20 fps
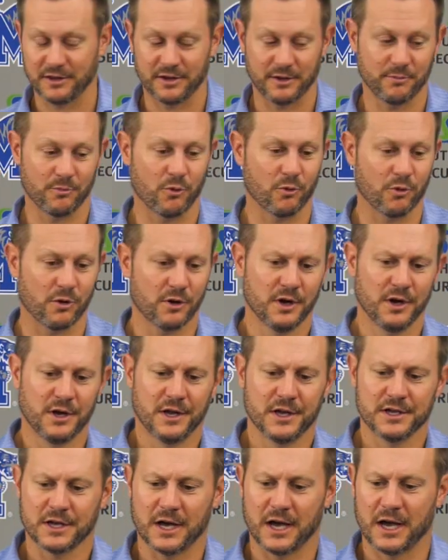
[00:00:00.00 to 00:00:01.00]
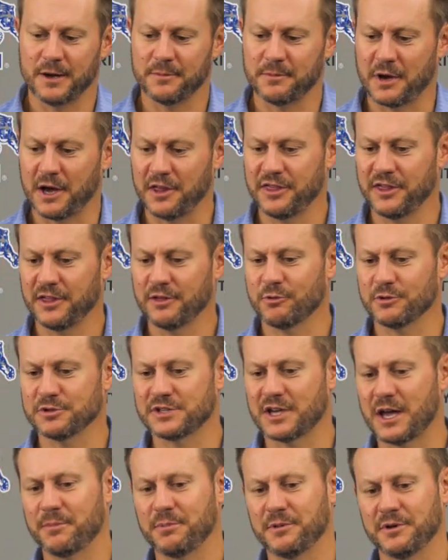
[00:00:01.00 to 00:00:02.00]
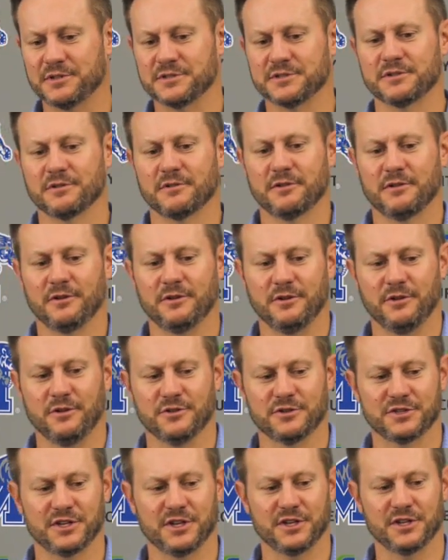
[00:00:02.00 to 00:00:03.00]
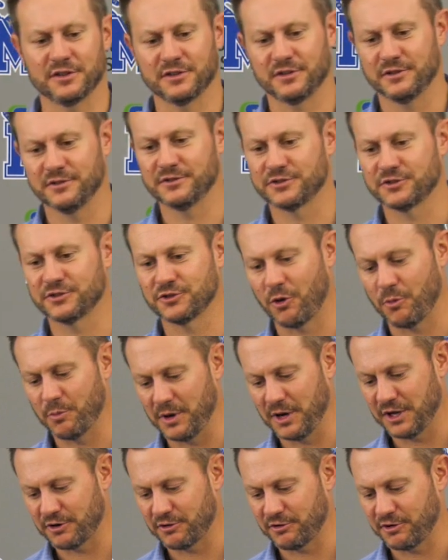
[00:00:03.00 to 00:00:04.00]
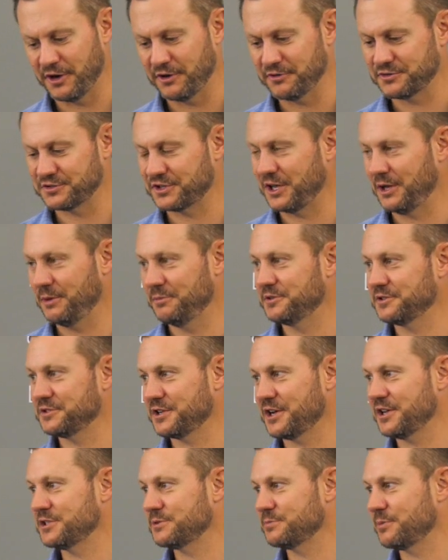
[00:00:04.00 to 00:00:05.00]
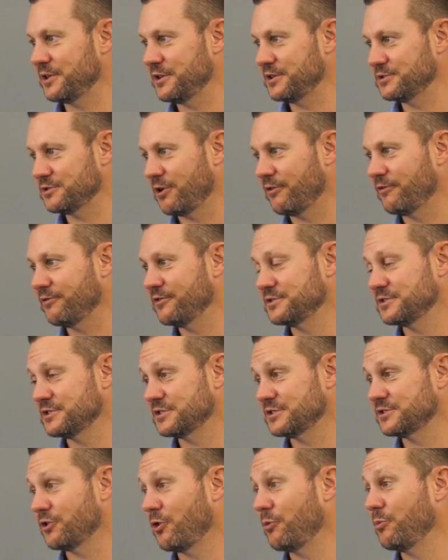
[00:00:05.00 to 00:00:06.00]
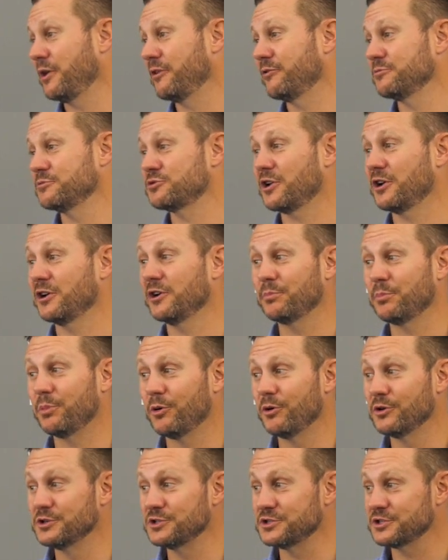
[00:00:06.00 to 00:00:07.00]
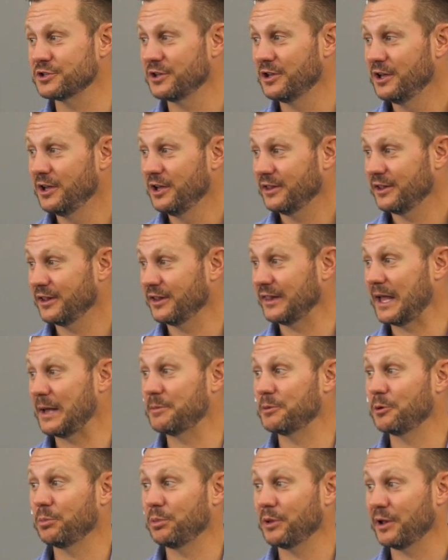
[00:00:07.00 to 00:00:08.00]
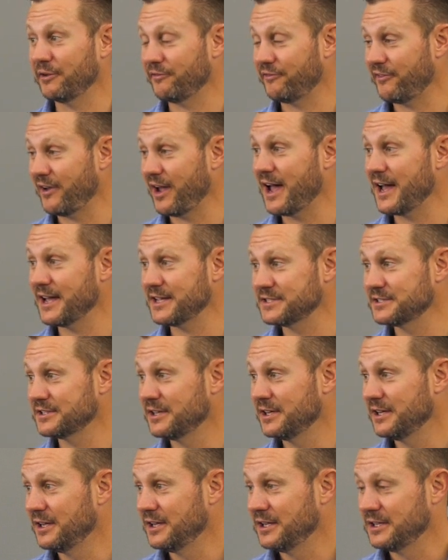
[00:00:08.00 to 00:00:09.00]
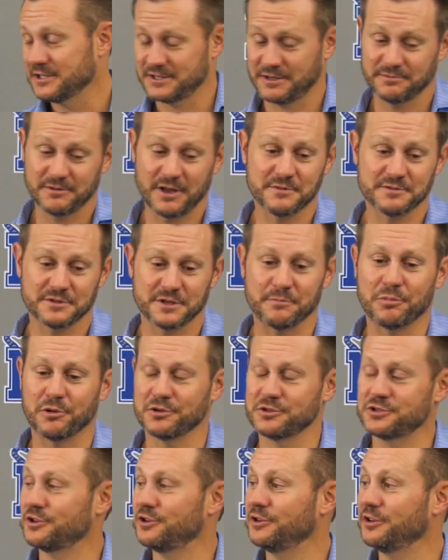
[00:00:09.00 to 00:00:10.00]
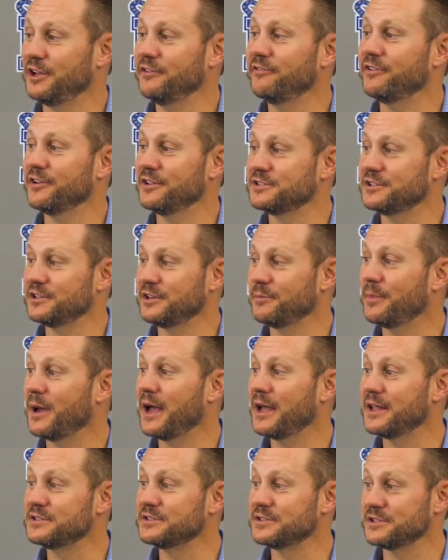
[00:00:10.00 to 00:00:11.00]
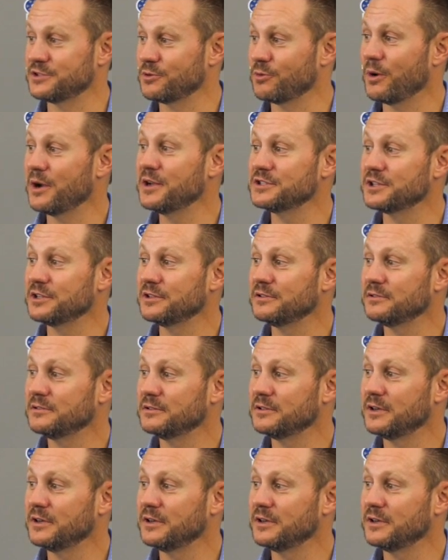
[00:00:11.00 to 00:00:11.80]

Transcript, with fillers: And then more. Um, I think what's happened is you're seeing so many creative scheme designs by these offenses. So many of them trying to push the label play fast. Sometimes it puts your defense in a bad situation.